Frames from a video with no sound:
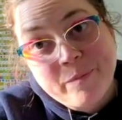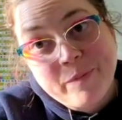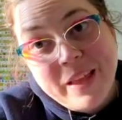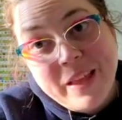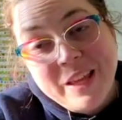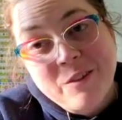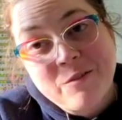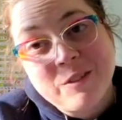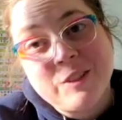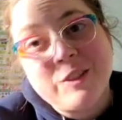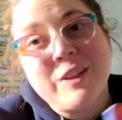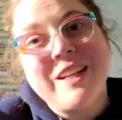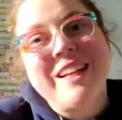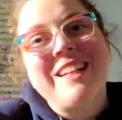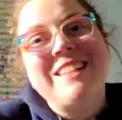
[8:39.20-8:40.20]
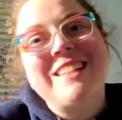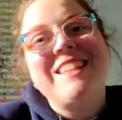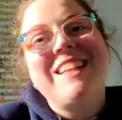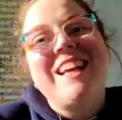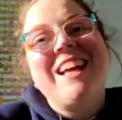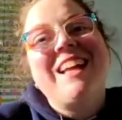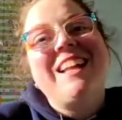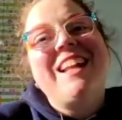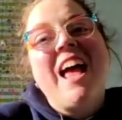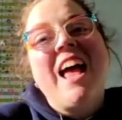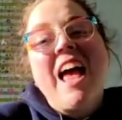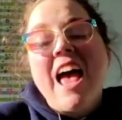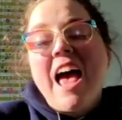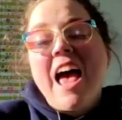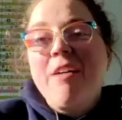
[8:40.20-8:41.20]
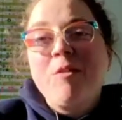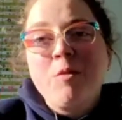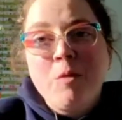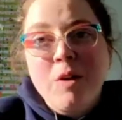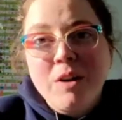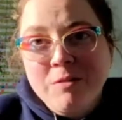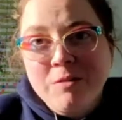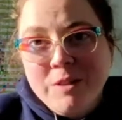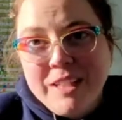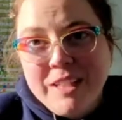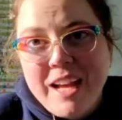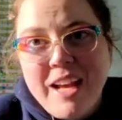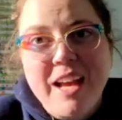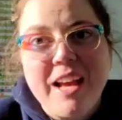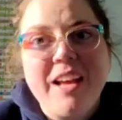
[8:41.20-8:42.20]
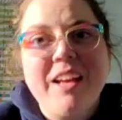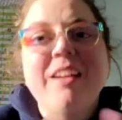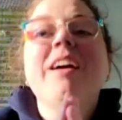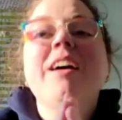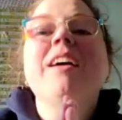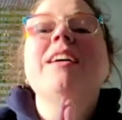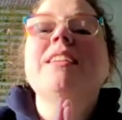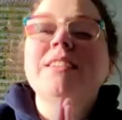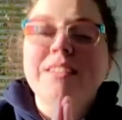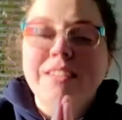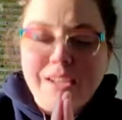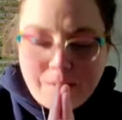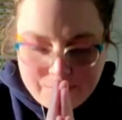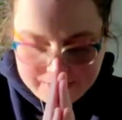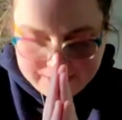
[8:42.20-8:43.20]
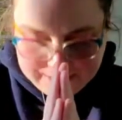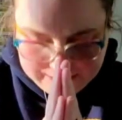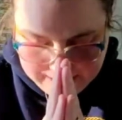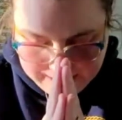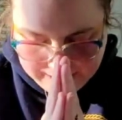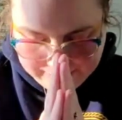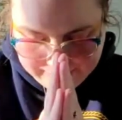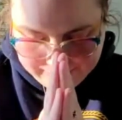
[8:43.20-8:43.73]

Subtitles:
Thank you for joining us again. Have a wonderful day. Namaste.